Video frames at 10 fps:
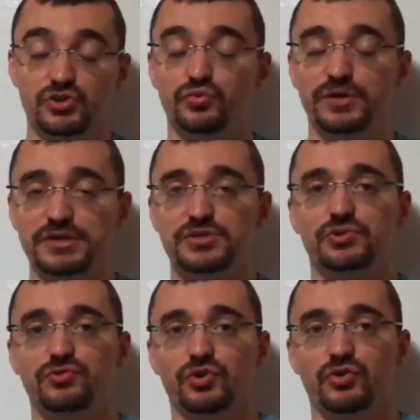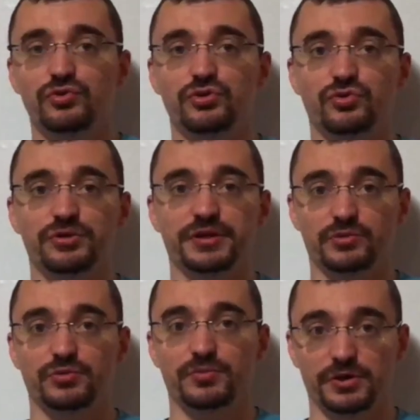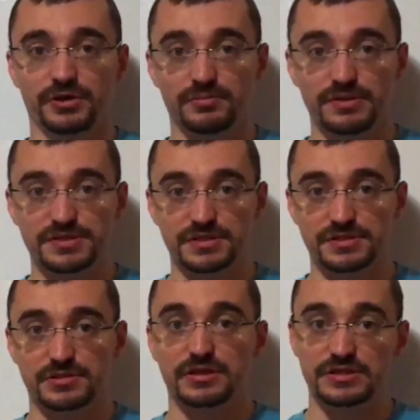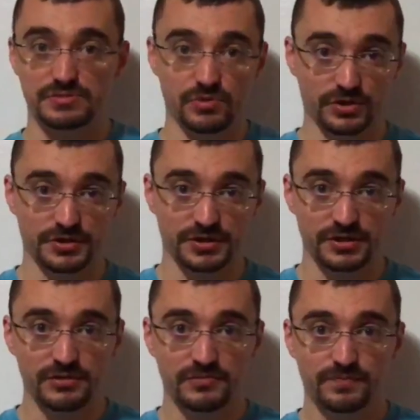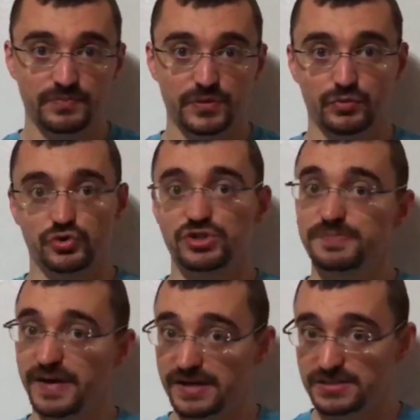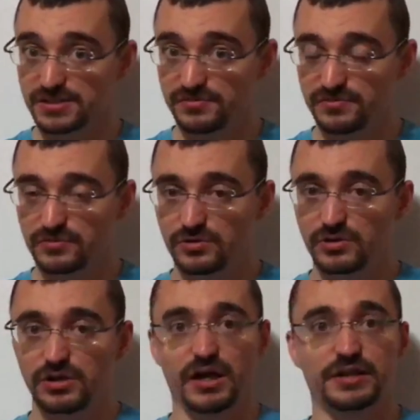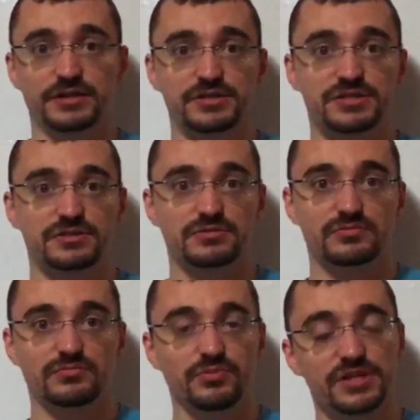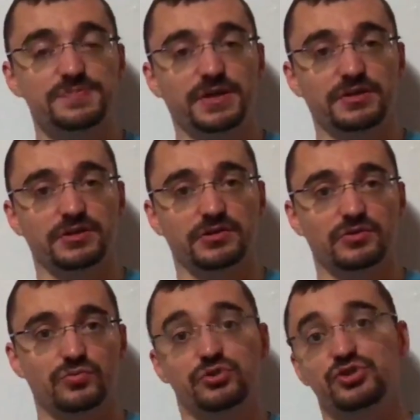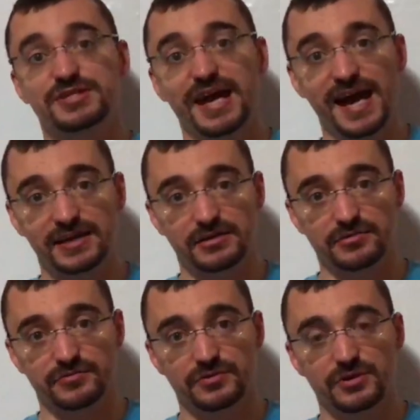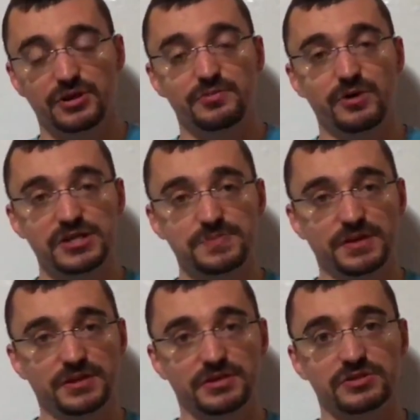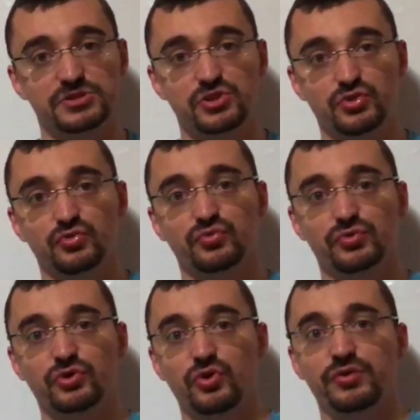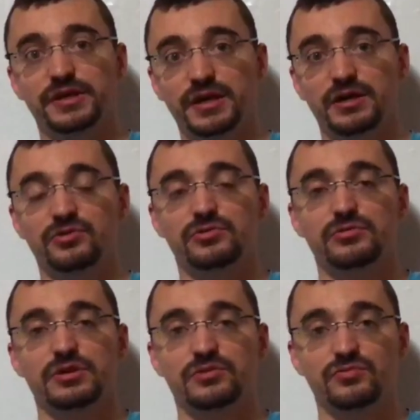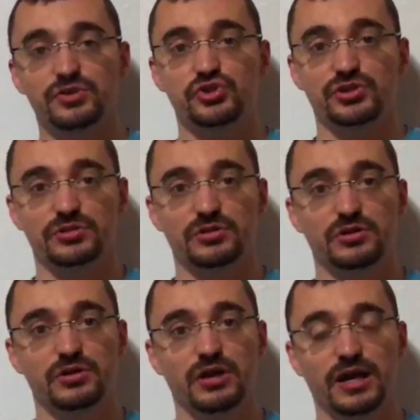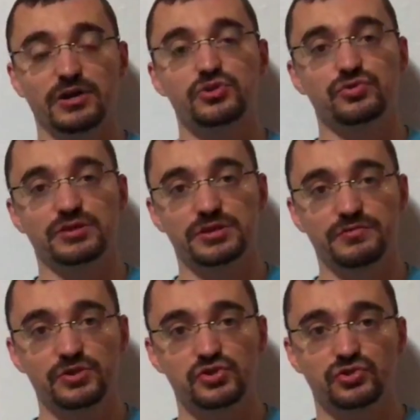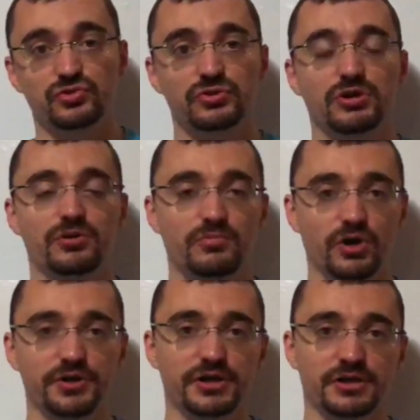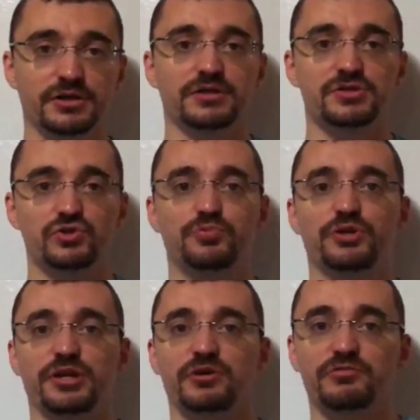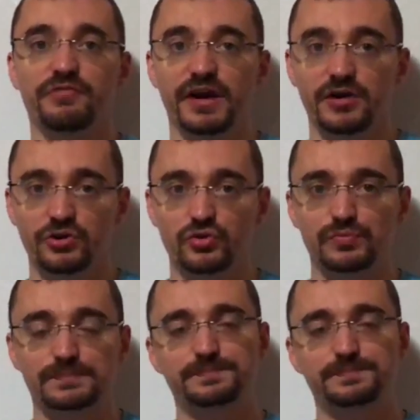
two ways to grow your network marketing business. That's marketing, which is passive, and it's prospecting, which is active. Prospecting is you going out and reaching out to an individual. Marketing is you putting out value